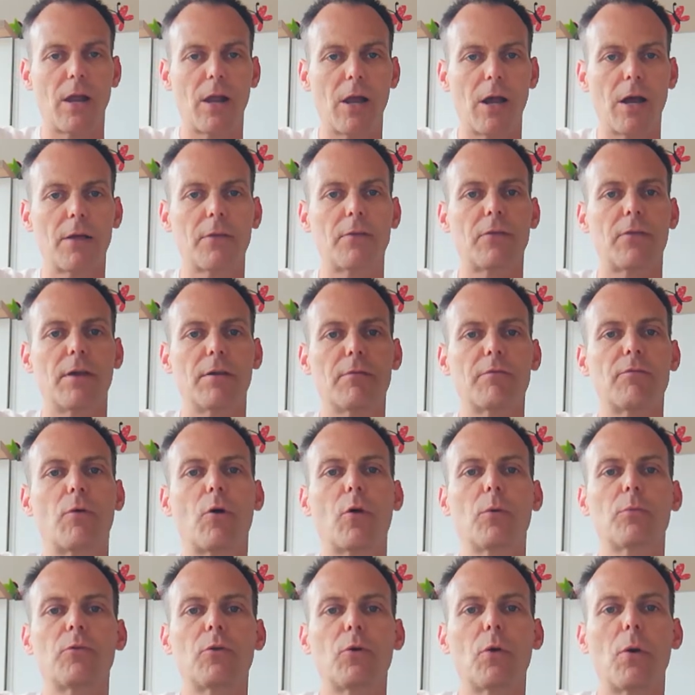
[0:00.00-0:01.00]
last
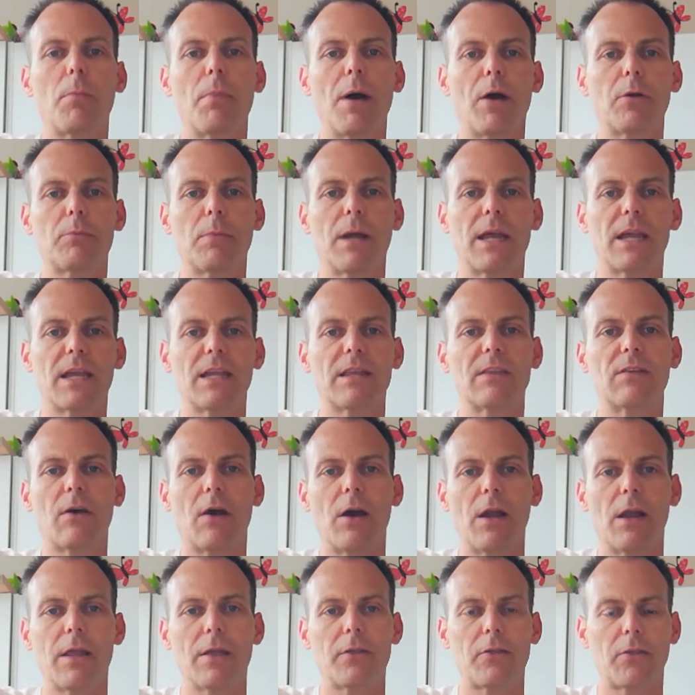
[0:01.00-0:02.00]
informed you about my
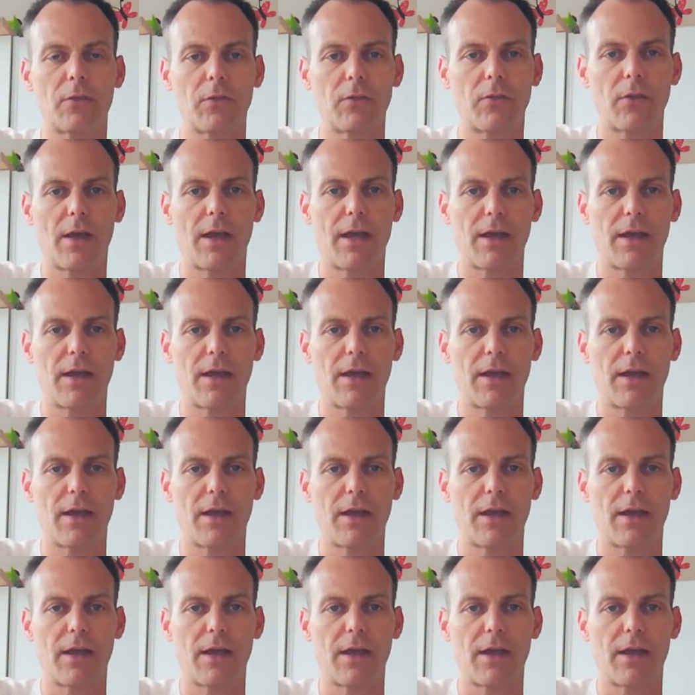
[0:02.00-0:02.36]
guitar lessons,